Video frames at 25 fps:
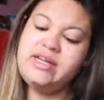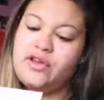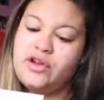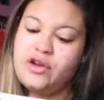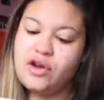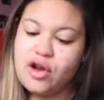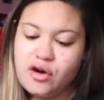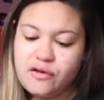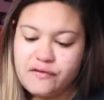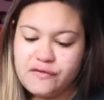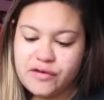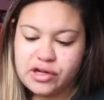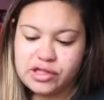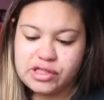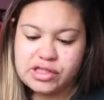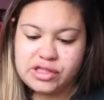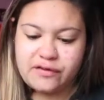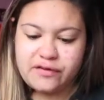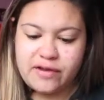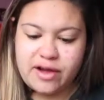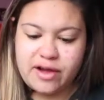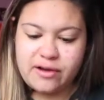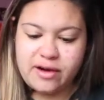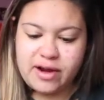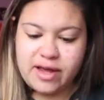the No Filter
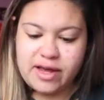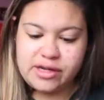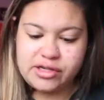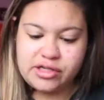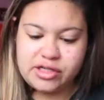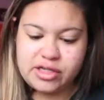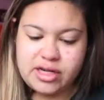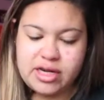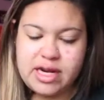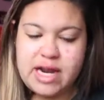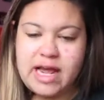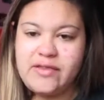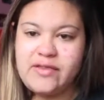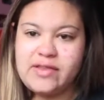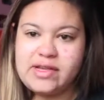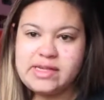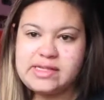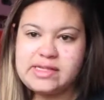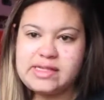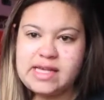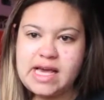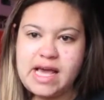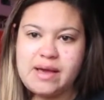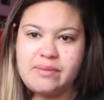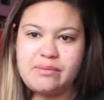foundation in the
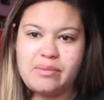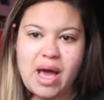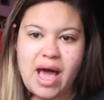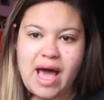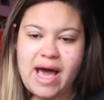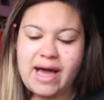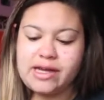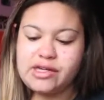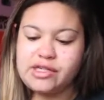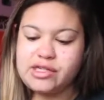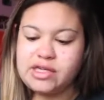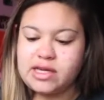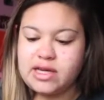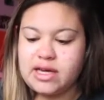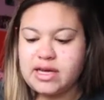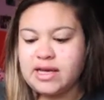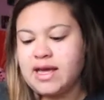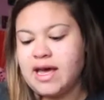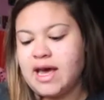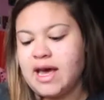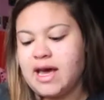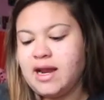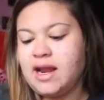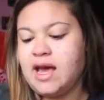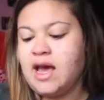same packaging
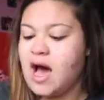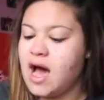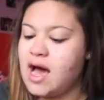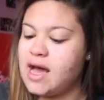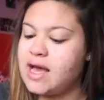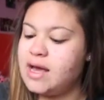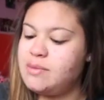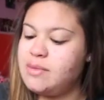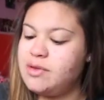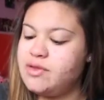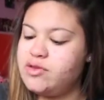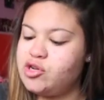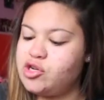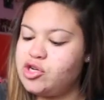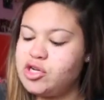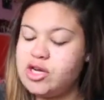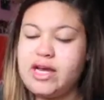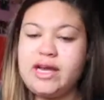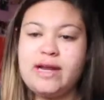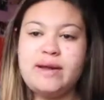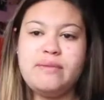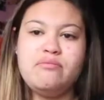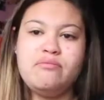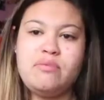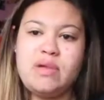again. I am in the
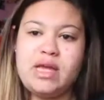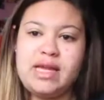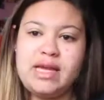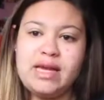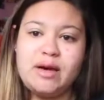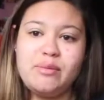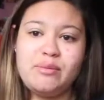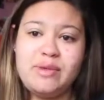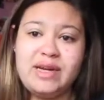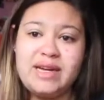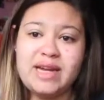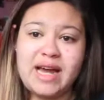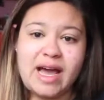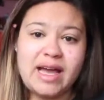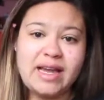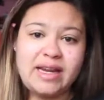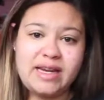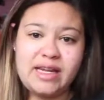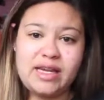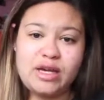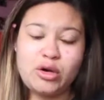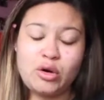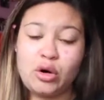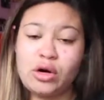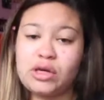shade medium
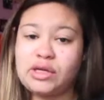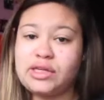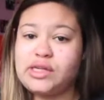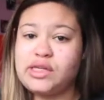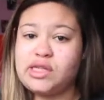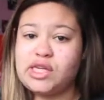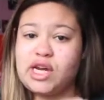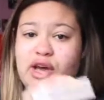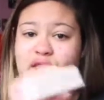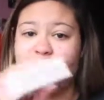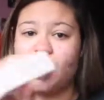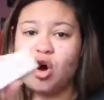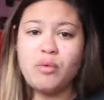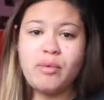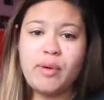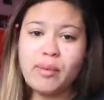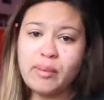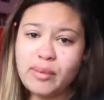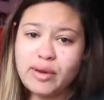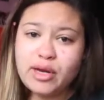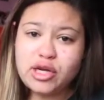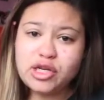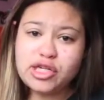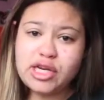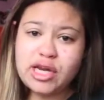90, or at least I hope
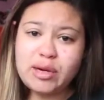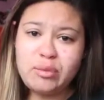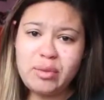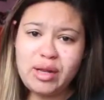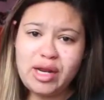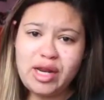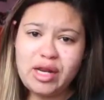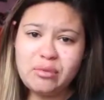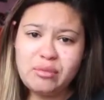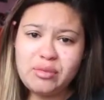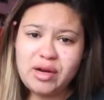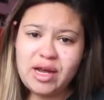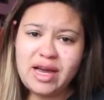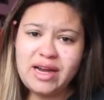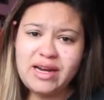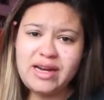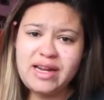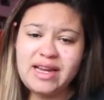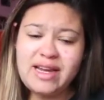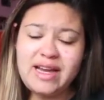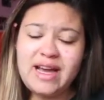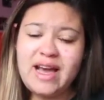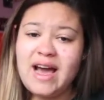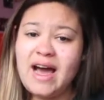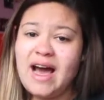I'm in the shade medium
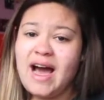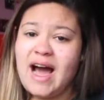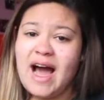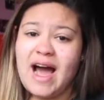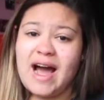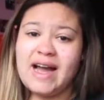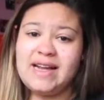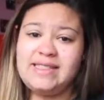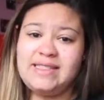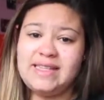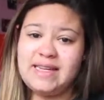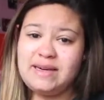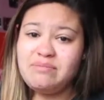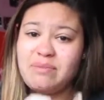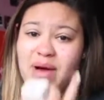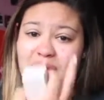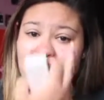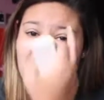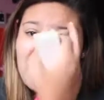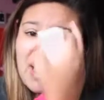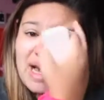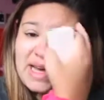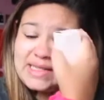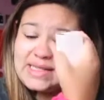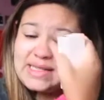90. I did my
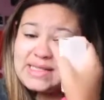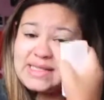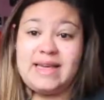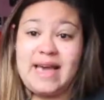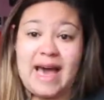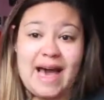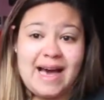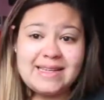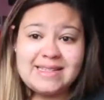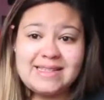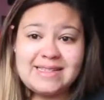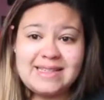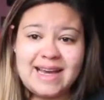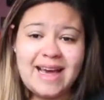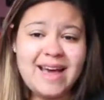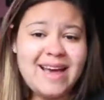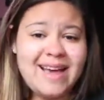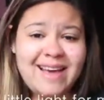best guess.